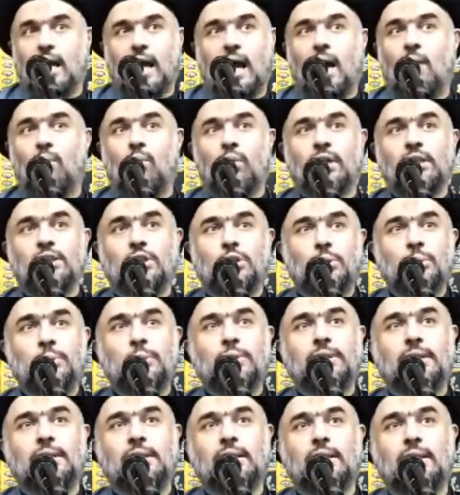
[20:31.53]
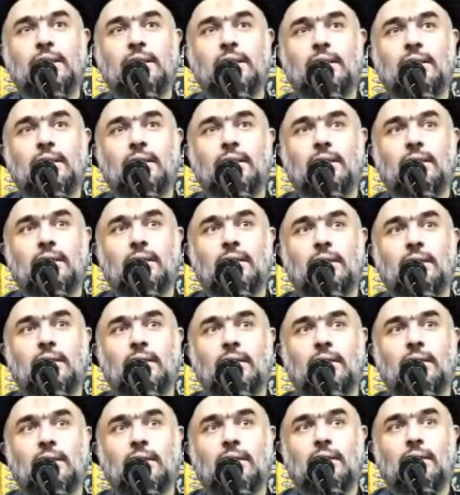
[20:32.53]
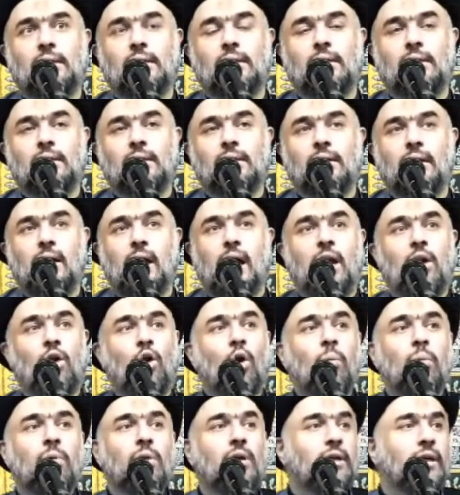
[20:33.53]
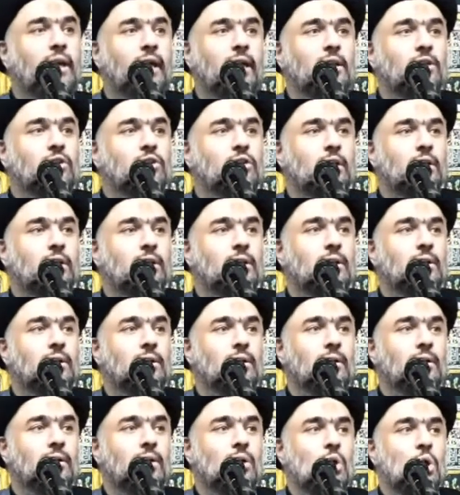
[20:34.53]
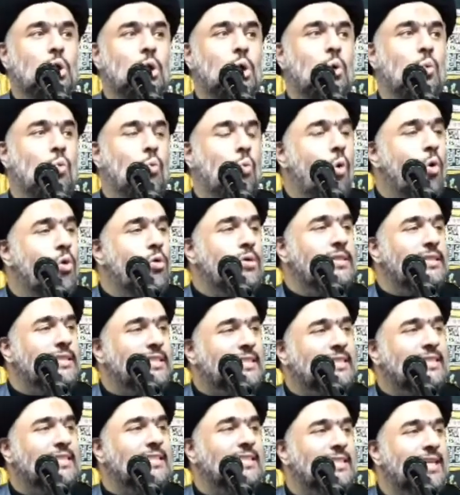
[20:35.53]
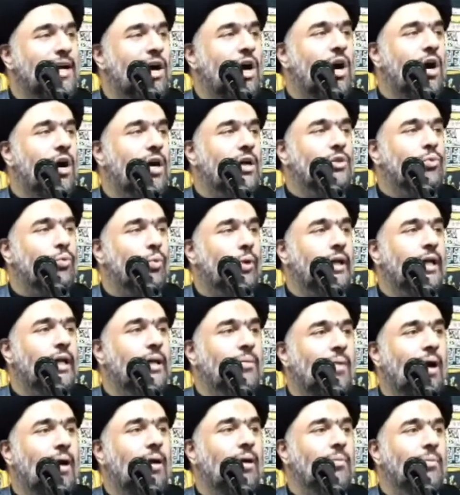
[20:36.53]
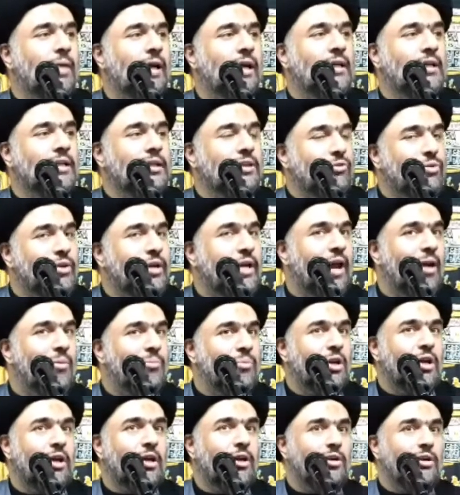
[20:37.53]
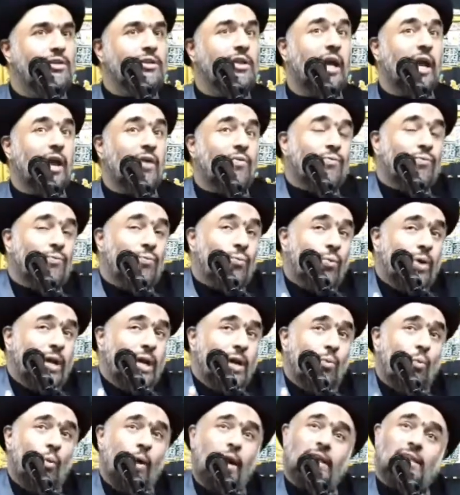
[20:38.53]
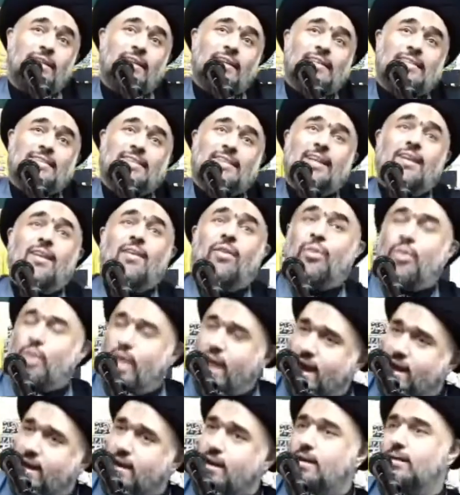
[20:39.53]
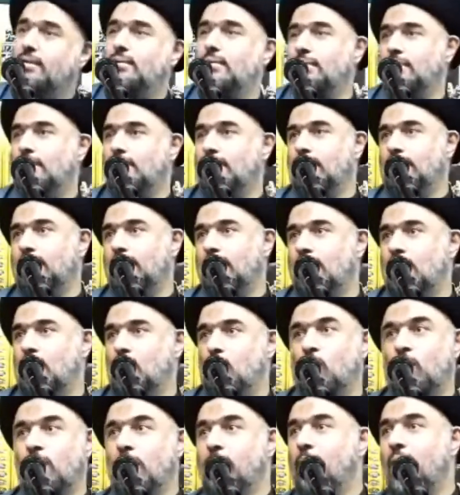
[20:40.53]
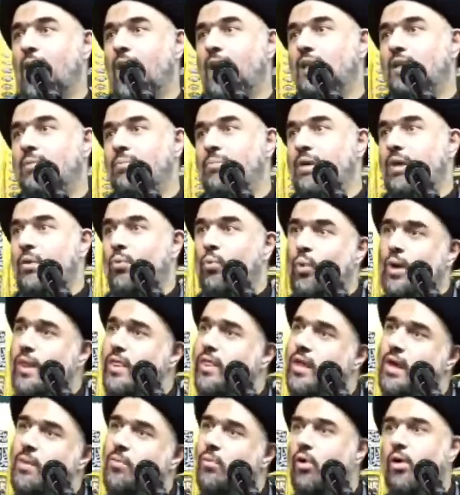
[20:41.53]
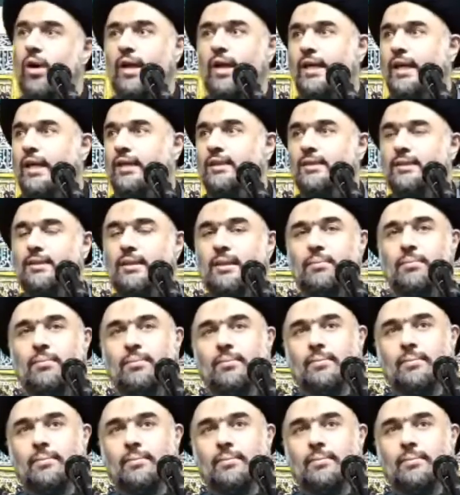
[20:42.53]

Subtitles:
Our duty and obligation won't start when Imam al-Mahdi reappears. If we wait until then, we might be with him or against him.